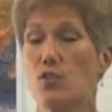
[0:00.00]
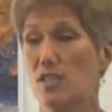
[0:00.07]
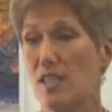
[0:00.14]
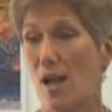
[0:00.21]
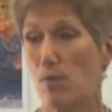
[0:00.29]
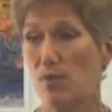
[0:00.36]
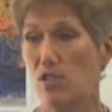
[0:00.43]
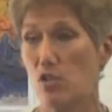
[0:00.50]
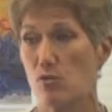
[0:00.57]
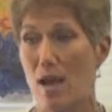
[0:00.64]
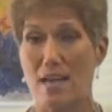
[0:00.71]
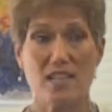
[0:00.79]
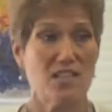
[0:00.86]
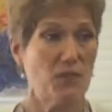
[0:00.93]
because that was the
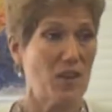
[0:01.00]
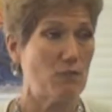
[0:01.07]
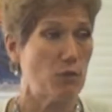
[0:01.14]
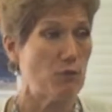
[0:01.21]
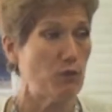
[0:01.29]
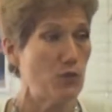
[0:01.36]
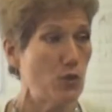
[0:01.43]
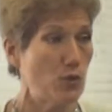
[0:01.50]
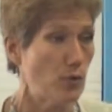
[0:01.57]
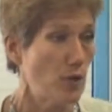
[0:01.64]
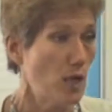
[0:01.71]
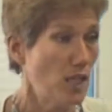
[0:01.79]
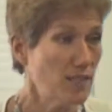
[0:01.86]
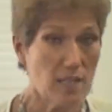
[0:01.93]
dragon's favorite food.